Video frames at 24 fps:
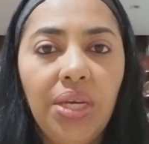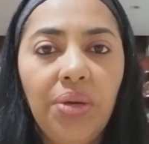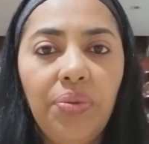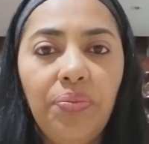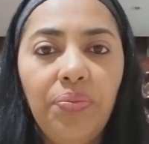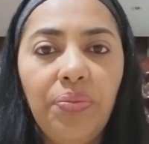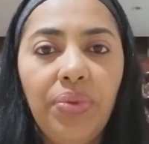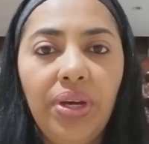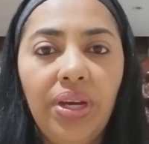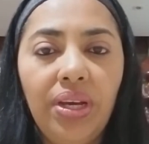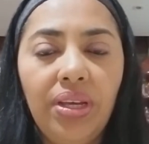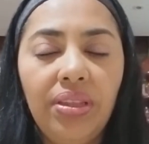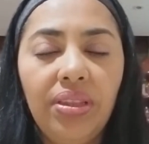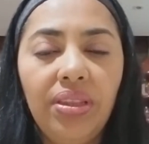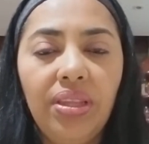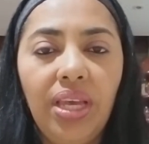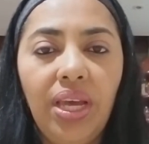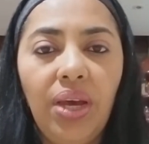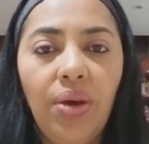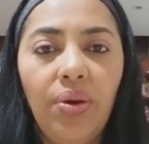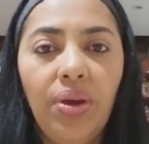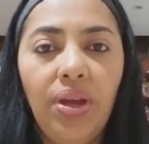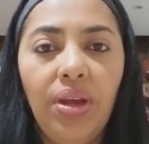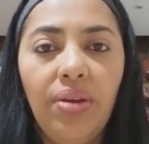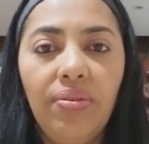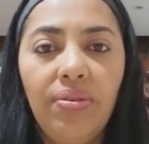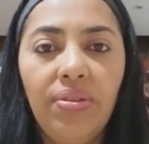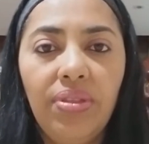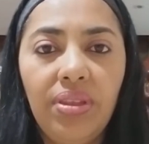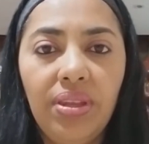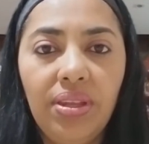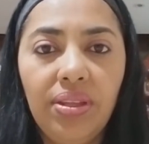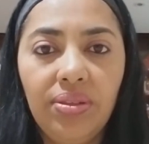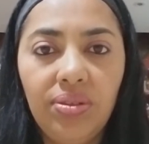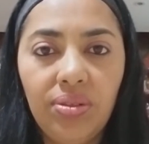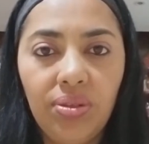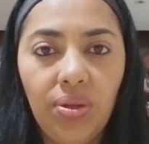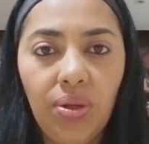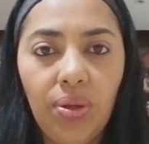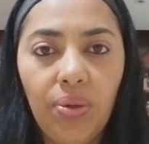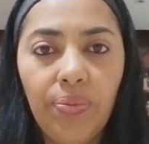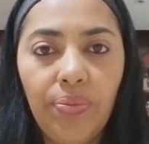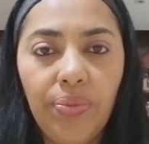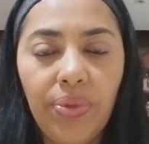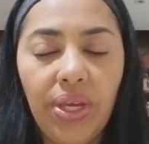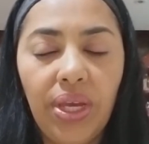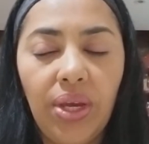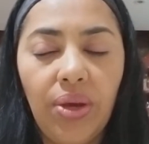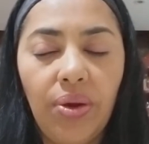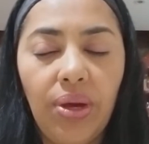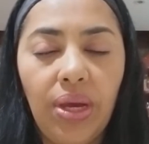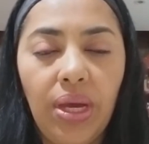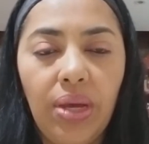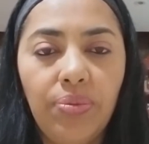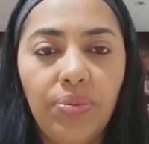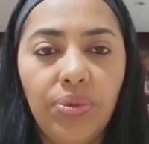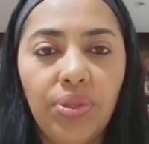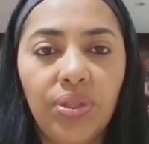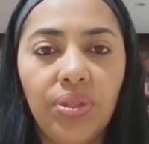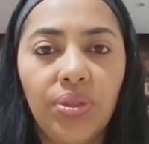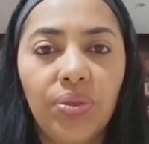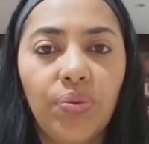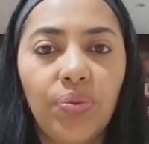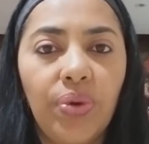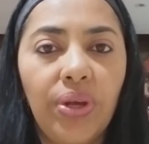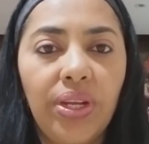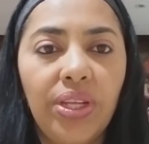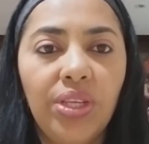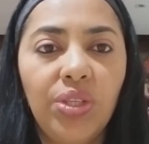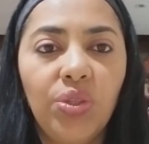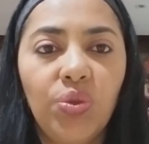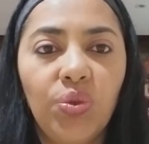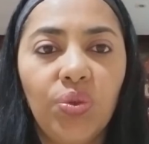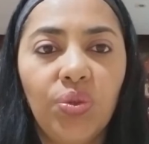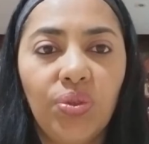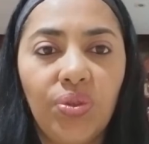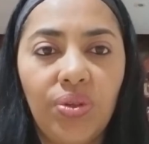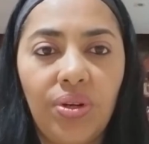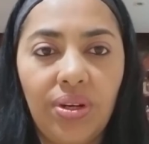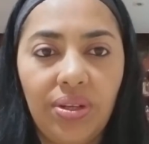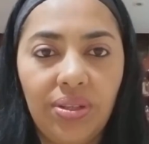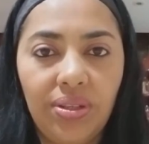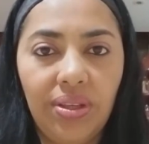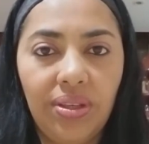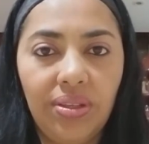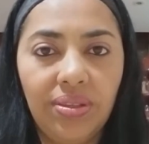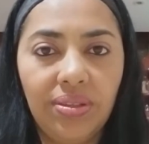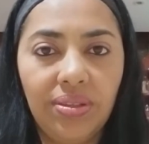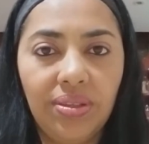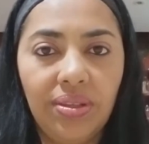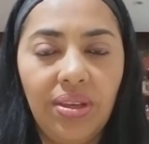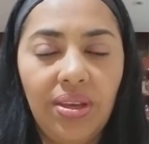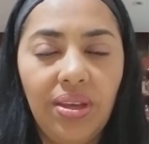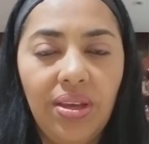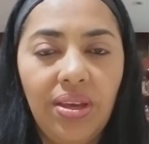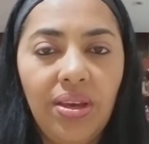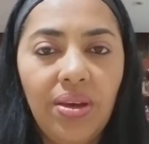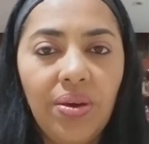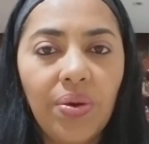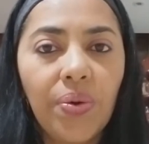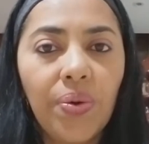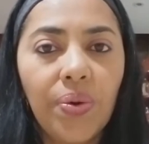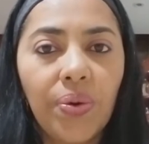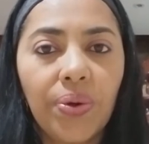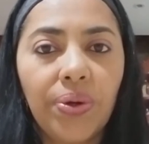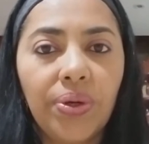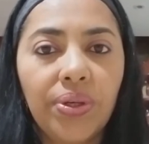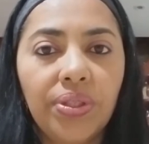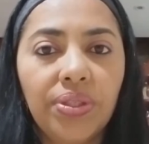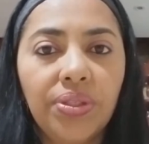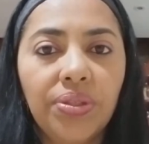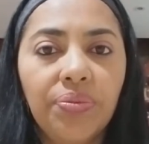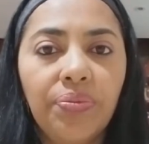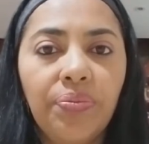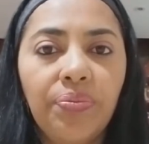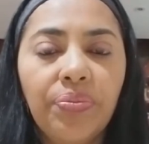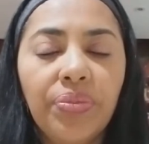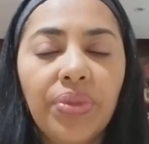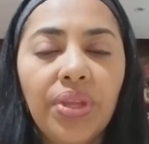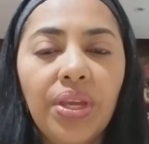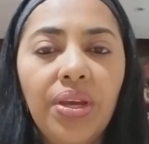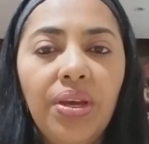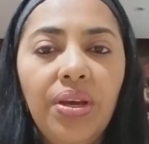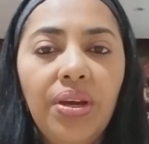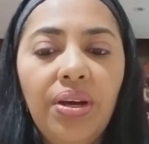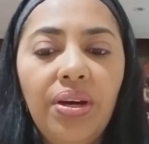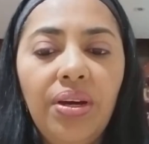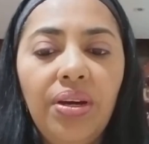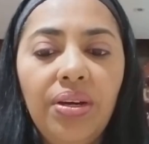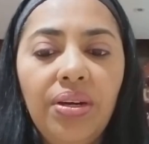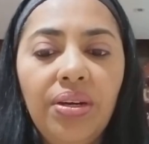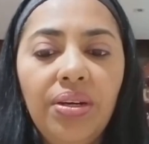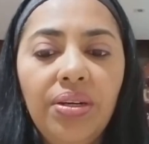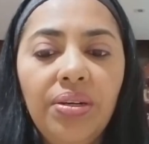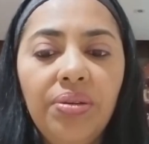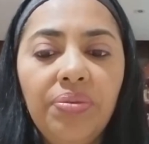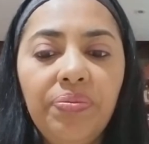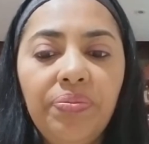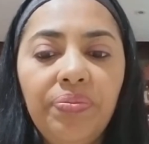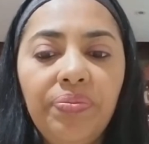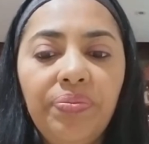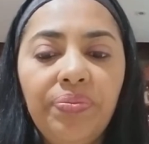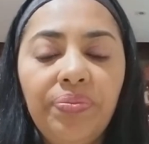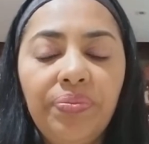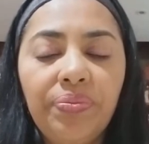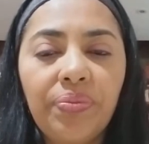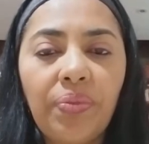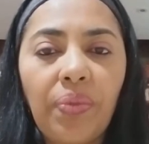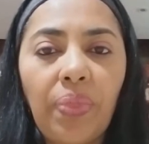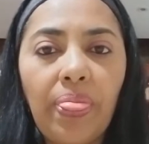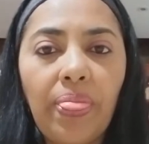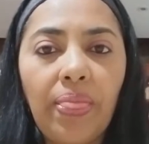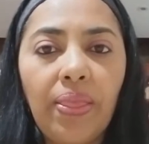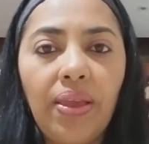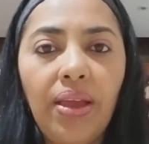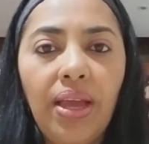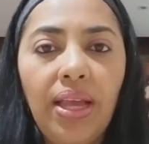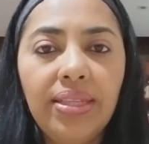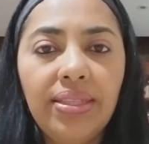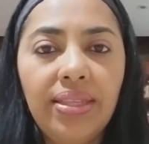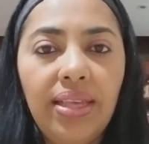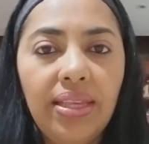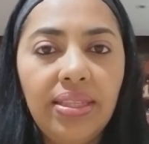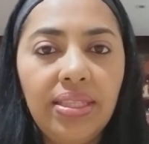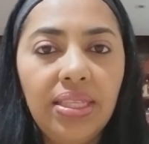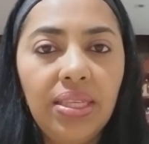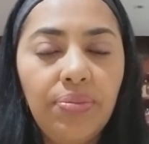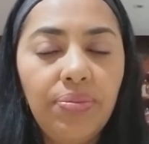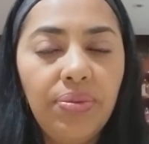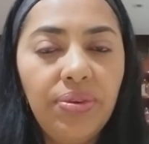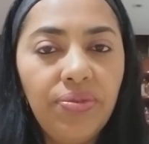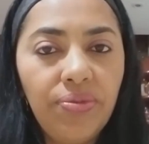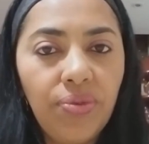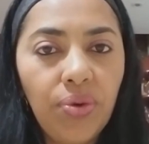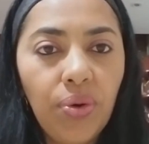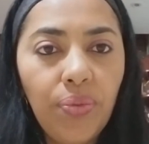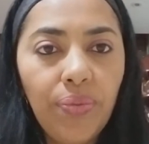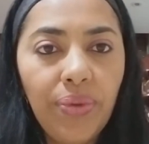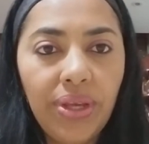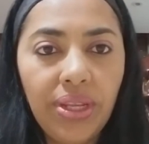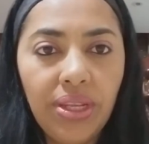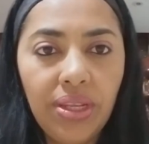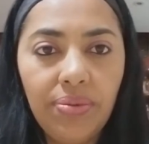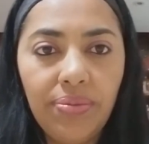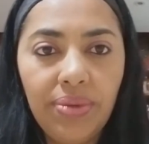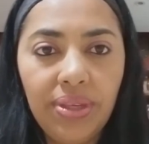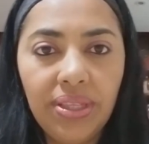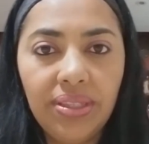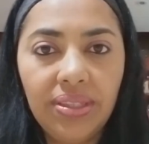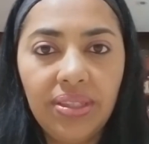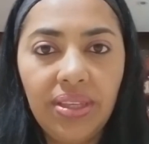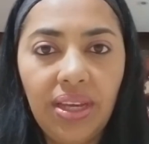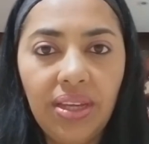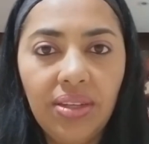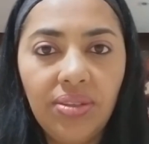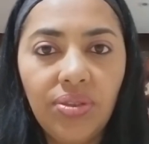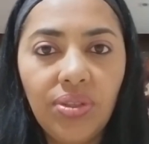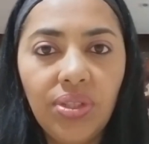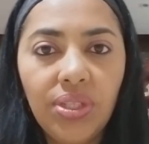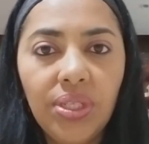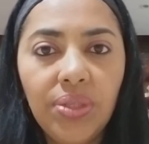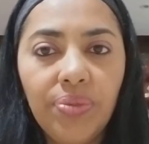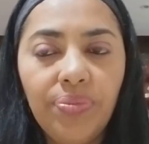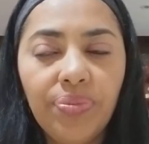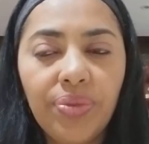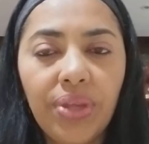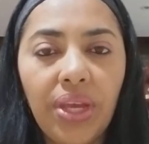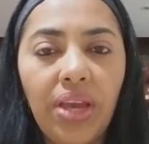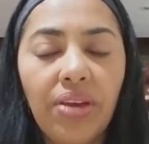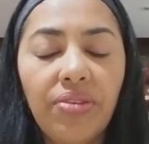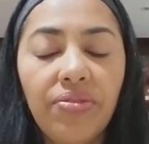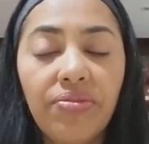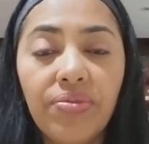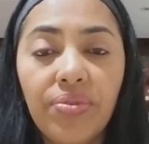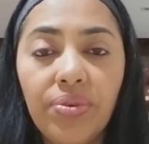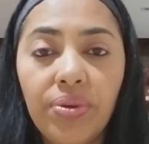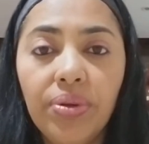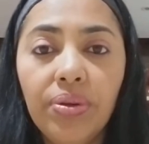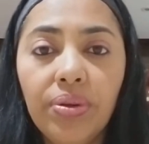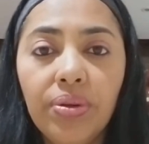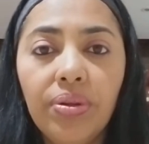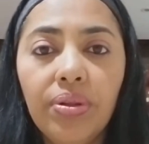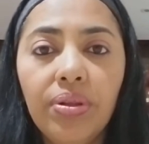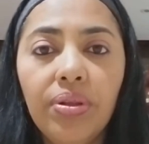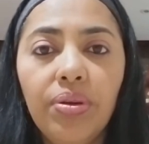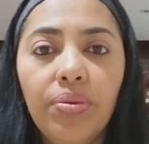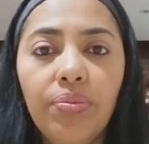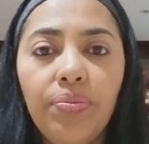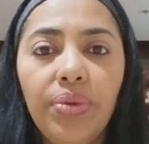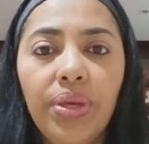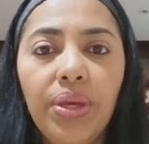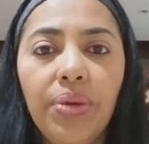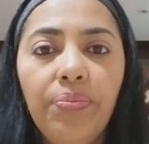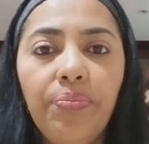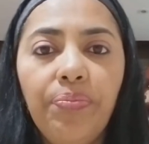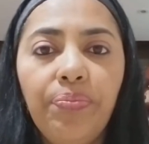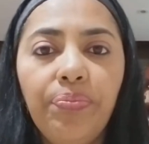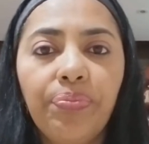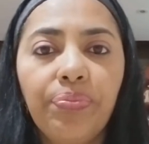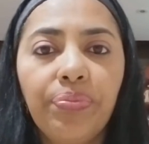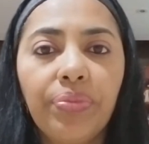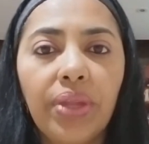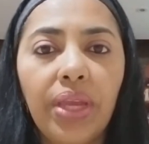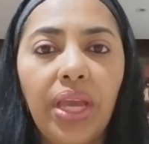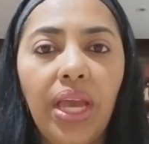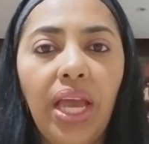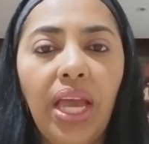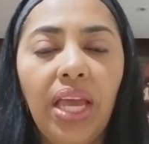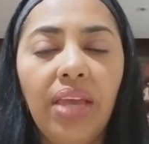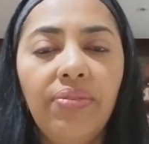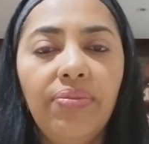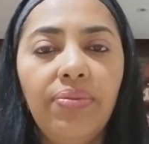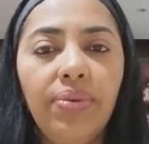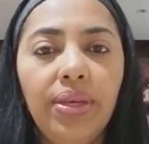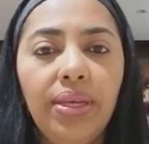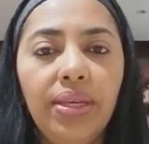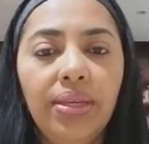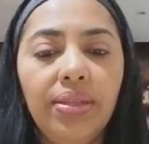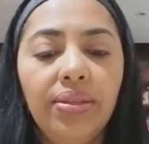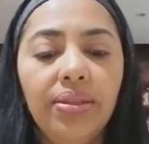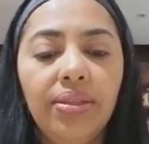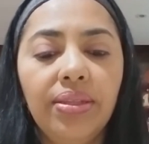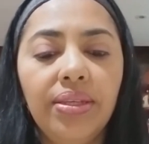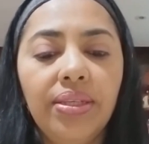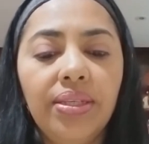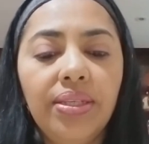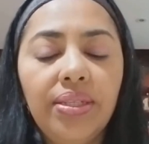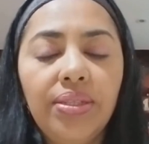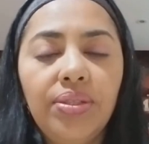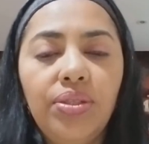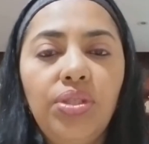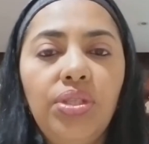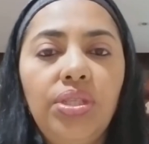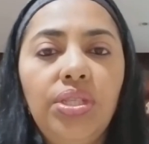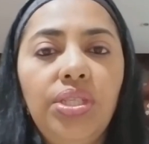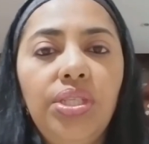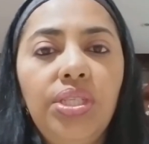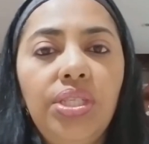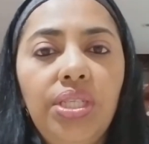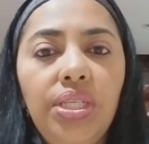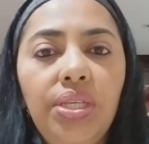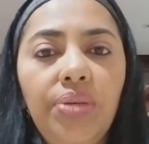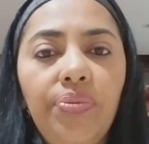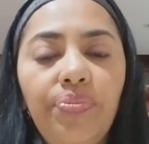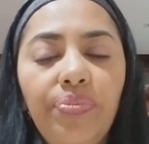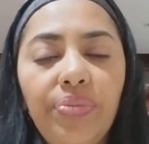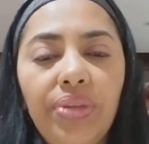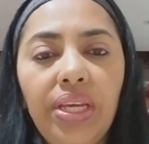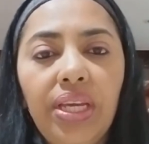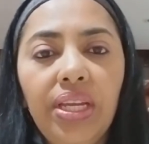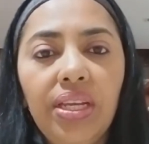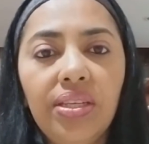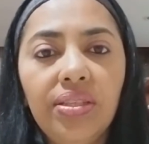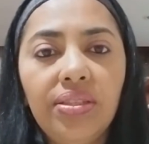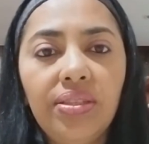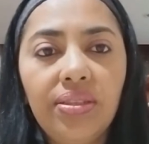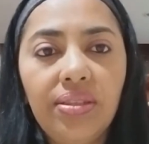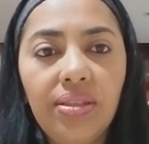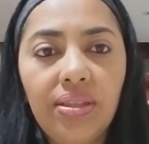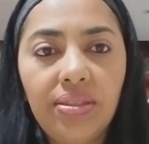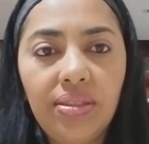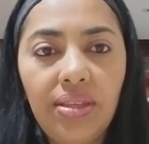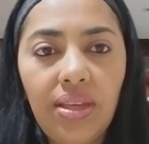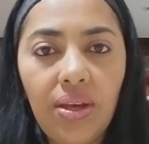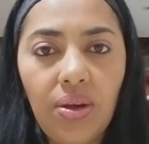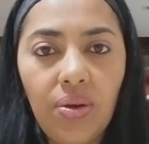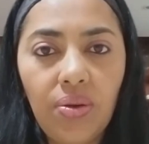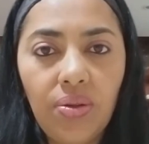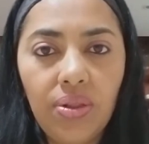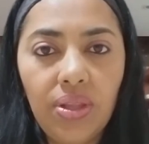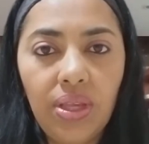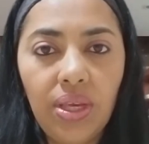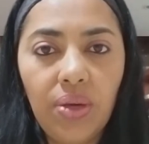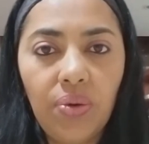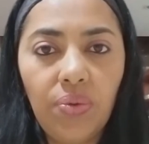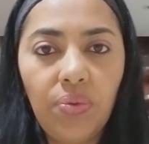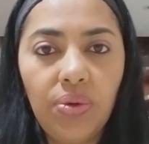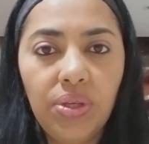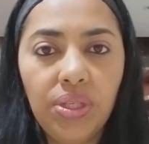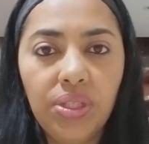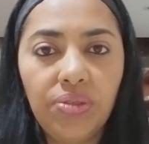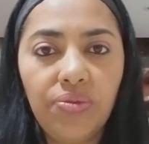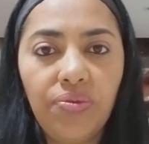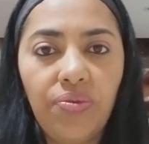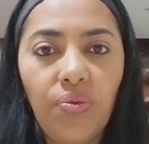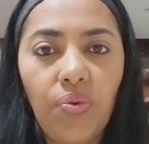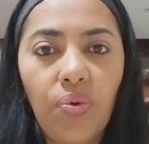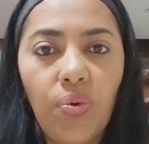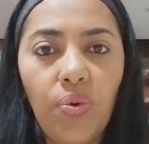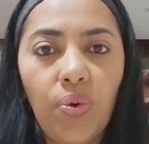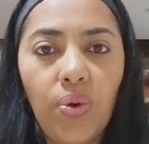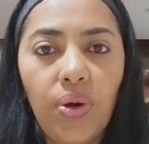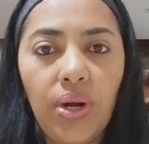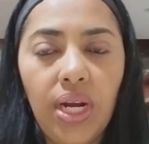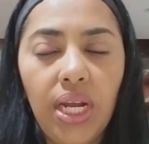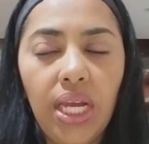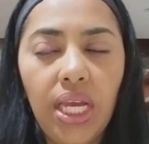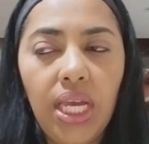but now everything is solved. Now I'm just ready to start this course. As I said before, my name is Sandra. I'm from Colombia. I've been teaching English as a second language for